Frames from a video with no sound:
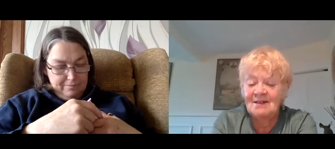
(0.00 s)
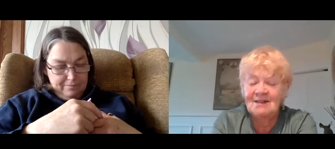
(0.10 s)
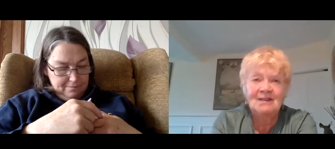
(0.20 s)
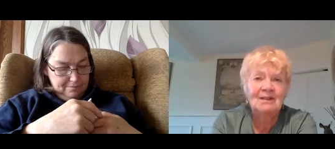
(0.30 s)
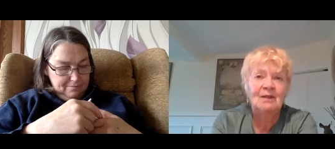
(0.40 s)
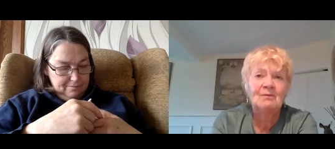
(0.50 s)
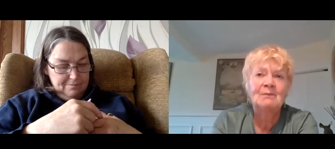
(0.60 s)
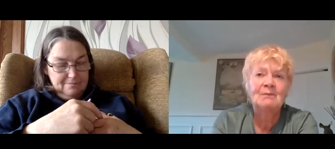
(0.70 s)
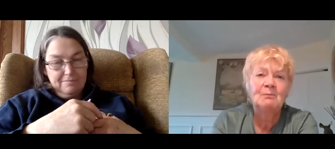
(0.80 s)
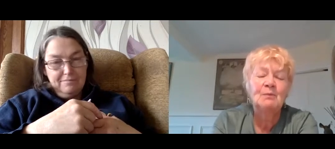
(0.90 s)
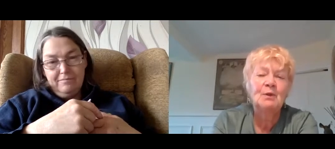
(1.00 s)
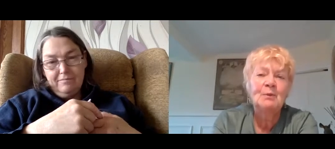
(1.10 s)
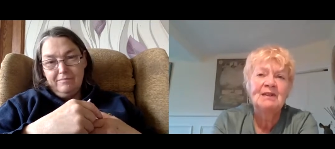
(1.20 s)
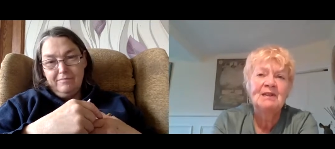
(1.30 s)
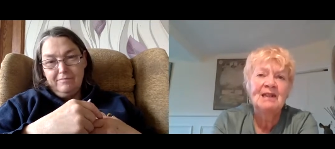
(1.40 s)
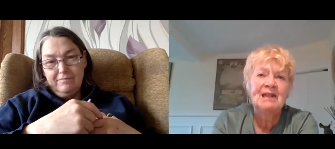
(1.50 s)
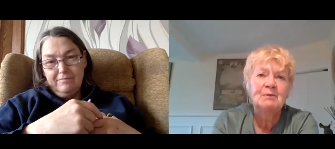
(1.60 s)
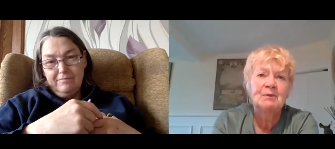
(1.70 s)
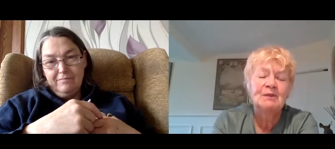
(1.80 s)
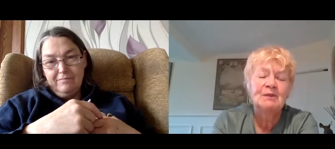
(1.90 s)
Speaker 1: I don't know. Well, I mean, Poppy and
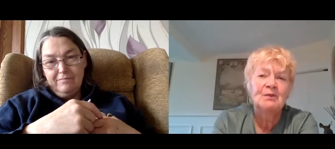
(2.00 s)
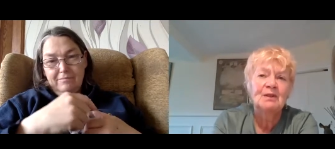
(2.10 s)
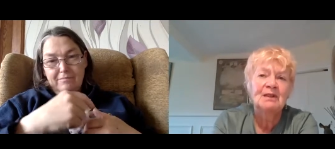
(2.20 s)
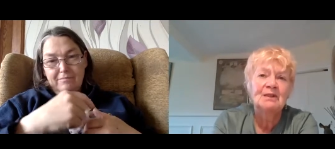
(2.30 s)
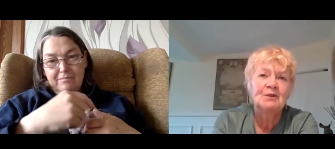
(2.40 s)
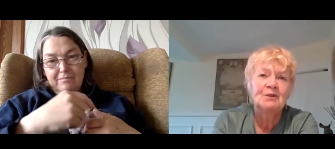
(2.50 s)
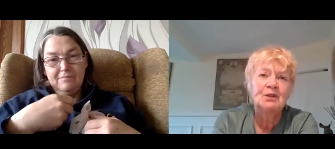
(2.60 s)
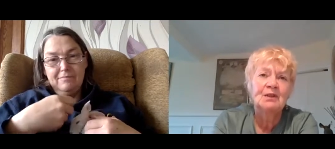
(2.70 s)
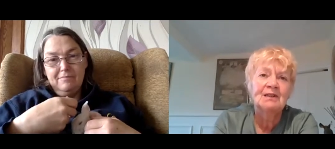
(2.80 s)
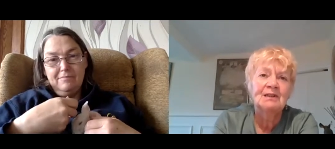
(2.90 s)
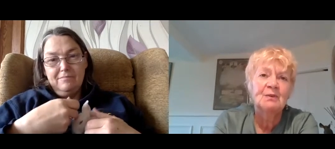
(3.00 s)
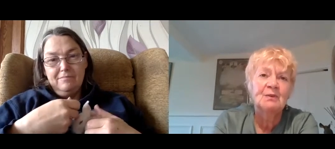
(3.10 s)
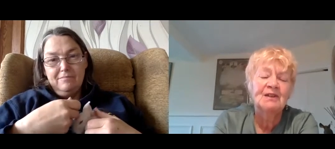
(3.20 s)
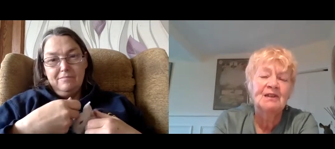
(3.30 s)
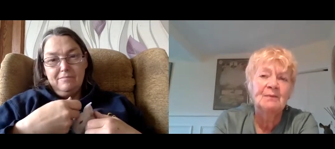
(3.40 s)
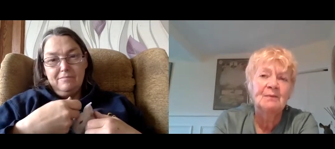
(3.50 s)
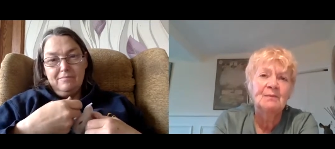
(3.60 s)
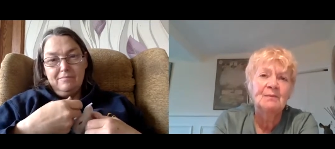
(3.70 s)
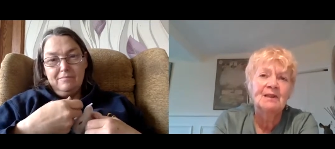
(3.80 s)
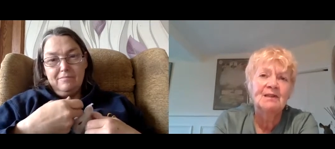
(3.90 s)
Abe would be all right if you tried it with
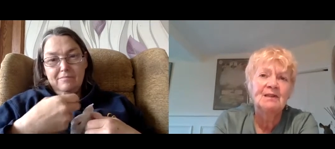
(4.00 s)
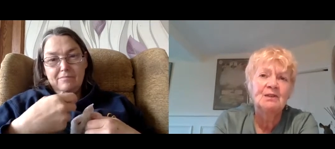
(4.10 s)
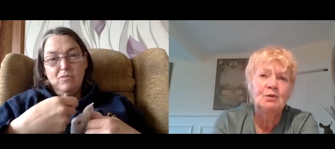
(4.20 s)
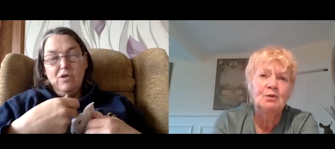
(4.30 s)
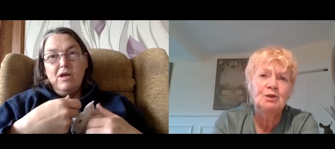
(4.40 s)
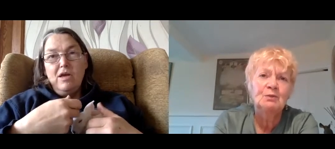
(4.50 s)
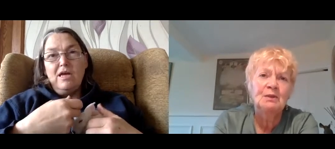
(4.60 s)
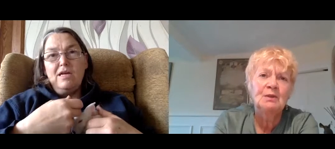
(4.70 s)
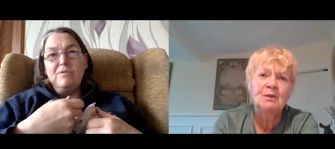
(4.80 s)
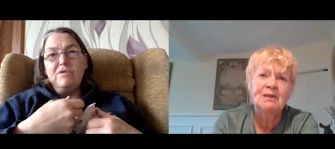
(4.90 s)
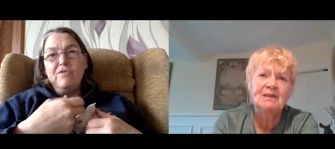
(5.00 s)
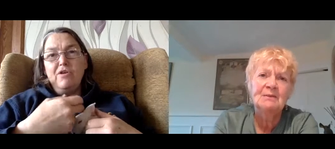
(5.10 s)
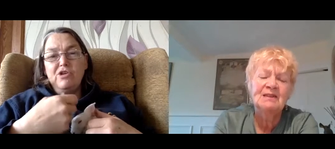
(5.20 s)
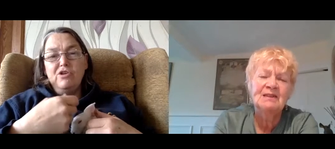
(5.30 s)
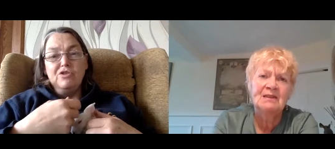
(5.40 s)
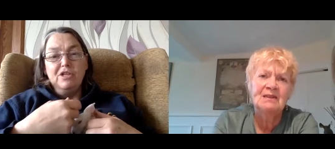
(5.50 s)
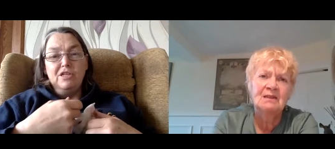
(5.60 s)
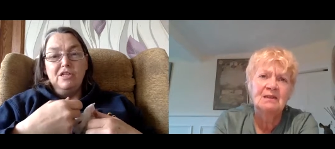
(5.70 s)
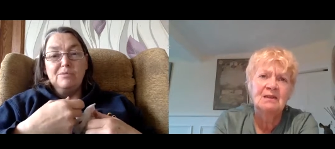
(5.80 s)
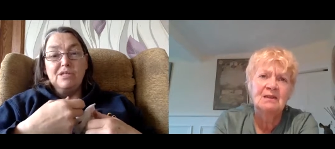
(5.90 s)
them, but I think George would be Abe quite upset.
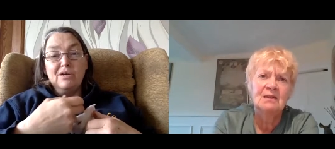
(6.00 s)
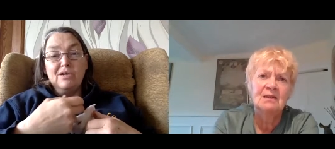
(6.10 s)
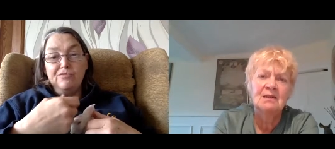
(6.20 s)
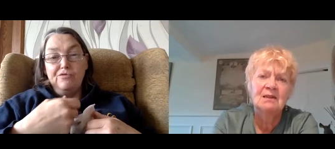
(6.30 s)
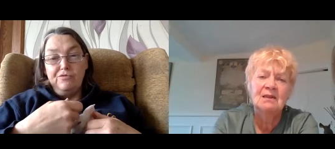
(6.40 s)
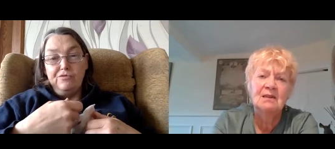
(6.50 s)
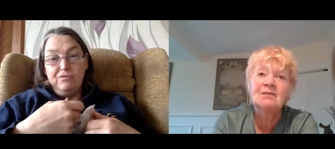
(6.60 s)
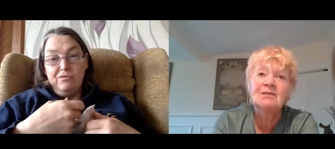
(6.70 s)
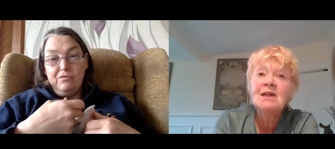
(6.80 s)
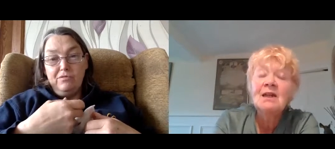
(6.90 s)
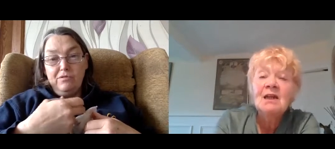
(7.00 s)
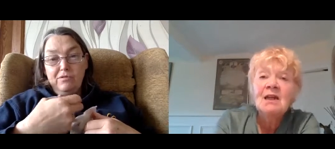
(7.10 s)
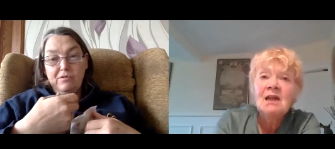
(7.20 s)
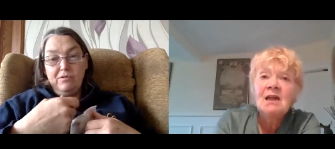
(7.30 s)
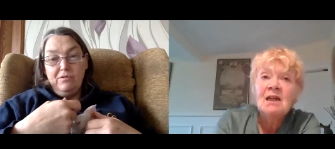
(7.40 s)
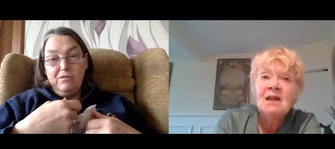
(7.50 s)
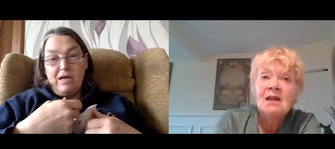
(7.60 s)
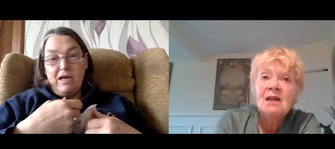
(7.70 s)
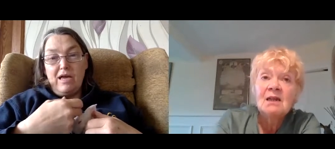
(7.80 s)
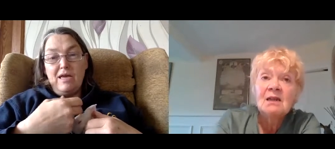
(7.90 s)
Sorry?
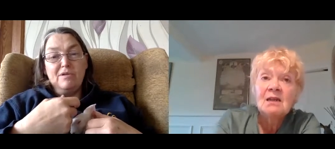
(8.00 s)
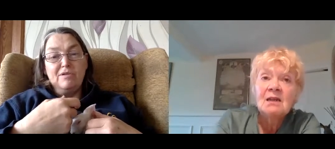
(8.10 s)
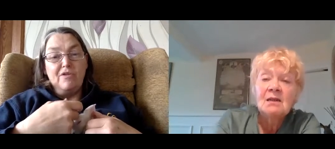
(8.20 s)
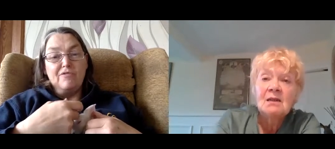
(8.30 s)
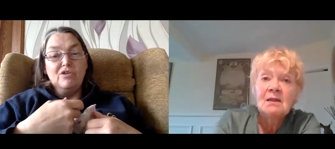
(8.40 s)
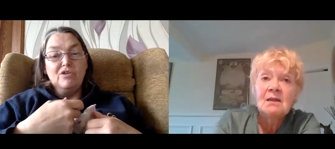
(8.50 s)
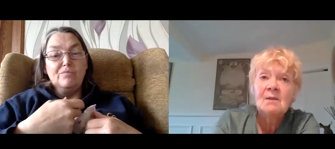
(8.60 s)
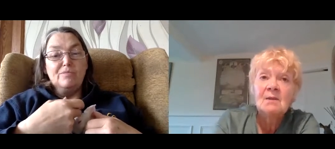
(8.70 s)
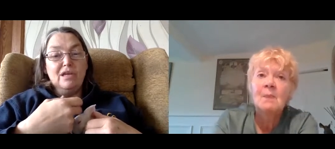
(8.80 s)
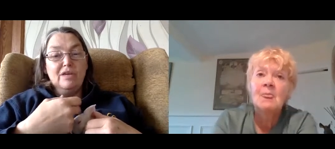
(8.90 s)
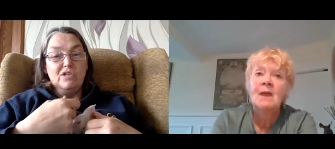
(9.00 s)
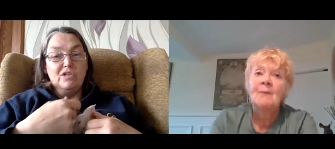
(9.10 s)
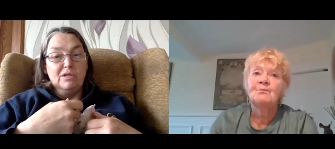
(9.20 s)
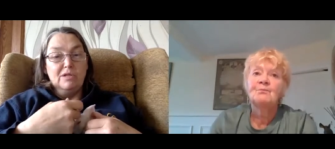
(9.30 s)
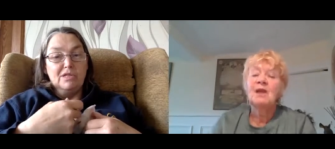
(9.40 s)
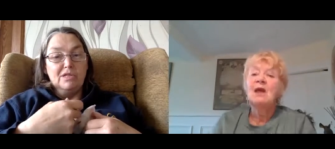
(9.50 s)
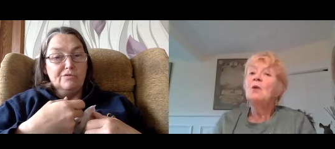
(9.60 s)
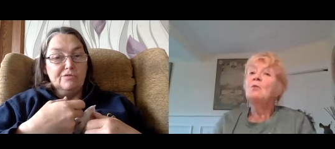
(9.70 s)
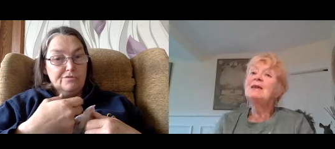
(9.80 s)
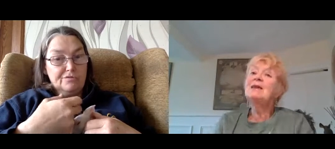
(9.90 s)
Abe is very good at being invisible
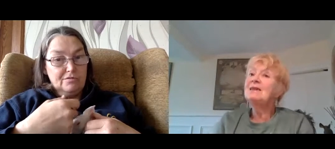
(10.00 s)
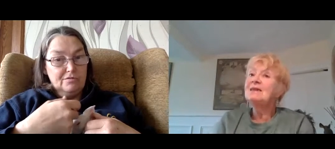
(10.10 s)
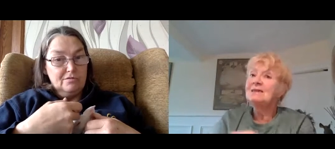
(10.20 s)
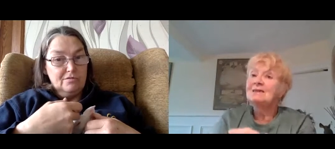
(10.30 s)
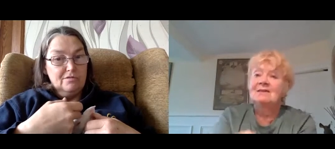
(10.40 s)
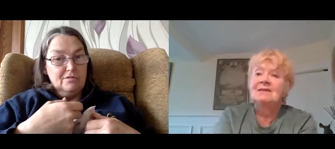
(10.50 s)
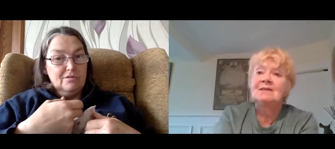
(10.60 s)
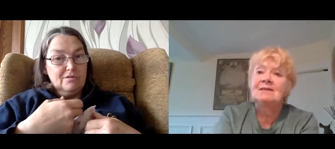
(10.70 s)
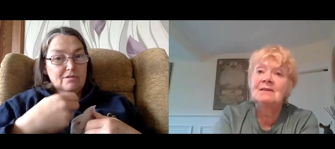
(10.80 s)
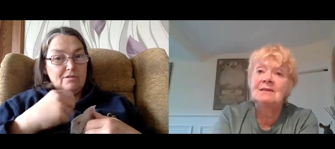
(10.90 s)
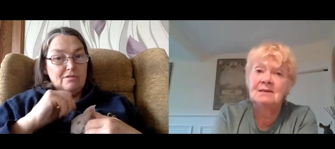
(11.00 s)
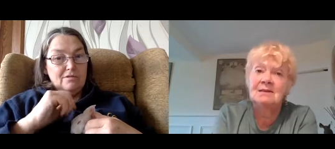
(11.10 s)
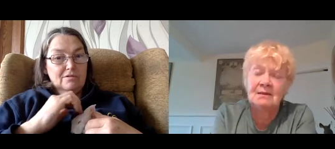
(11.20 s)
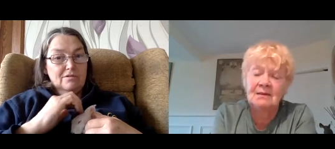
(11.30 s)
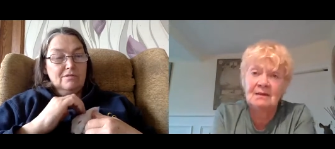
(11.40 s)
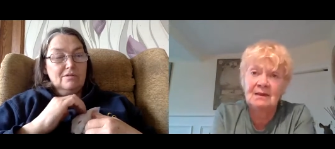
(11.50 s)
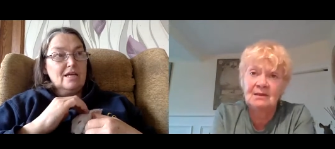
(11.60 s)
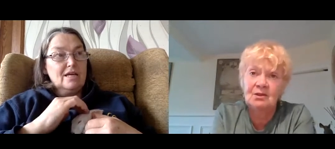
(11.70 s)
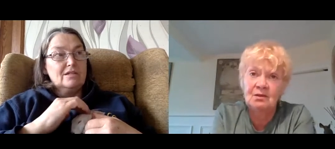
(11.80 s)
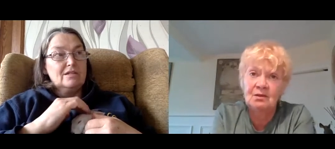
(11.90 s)
himself. Well, he is indeed.
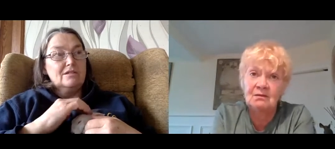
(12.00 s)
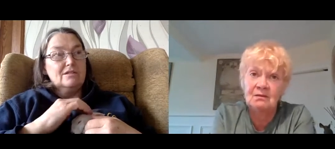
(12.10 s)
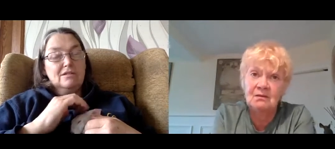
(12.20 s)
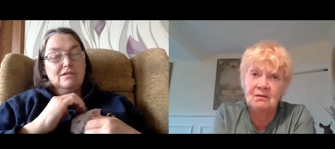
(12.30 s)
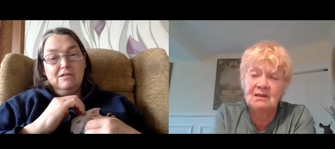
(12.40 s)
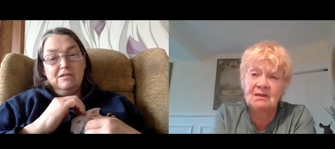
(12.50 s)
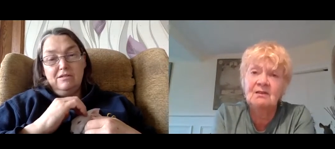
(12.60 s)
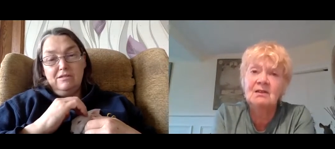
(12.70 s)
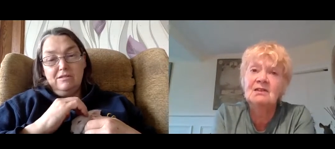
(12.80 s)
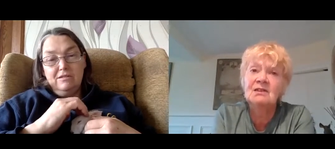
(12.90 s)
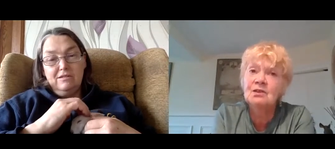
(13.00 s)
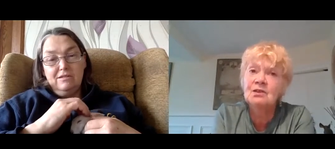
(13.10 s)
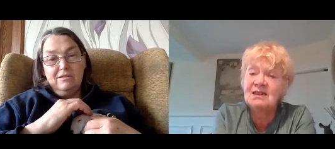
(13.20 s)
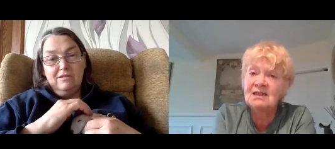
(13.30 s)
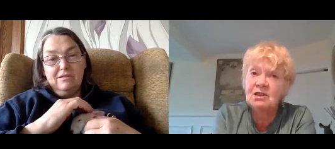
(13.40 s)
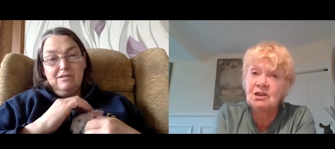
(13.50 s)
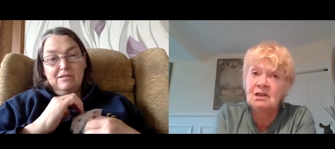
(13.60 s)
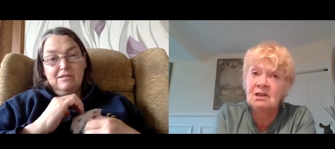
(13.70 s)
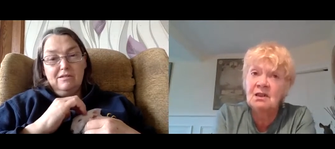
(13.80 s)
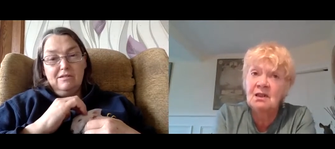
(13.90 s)
That's yes. true. Yeah, so he's a good
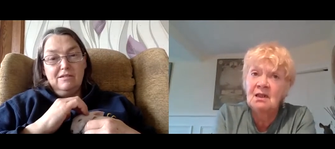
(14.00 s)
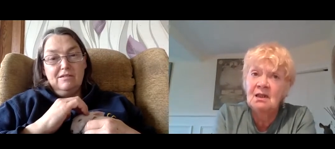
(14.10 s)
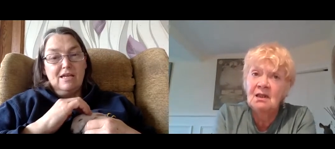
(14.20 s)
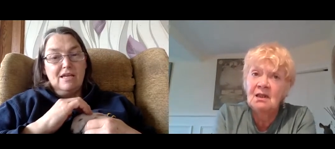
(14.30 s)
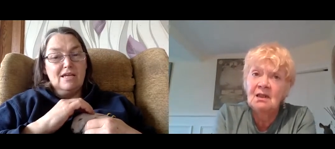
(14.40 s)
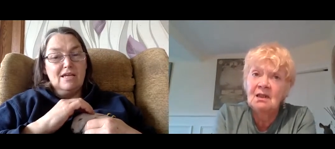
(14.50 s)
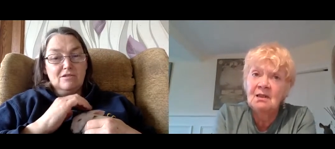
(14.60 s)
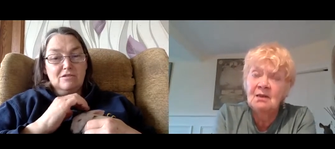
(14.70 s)
teacher. He is.